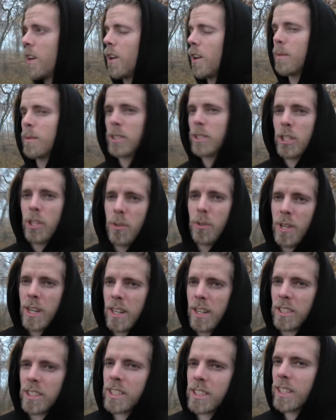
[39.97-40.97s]
almost 2
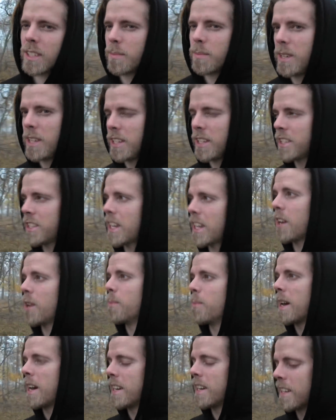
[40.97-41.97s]
years being
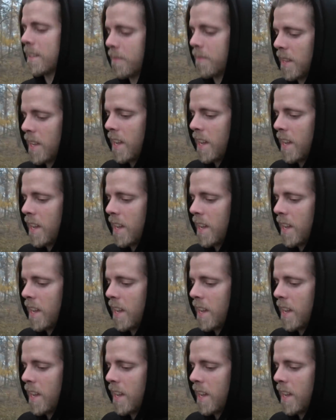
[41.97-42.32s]
shadow banned.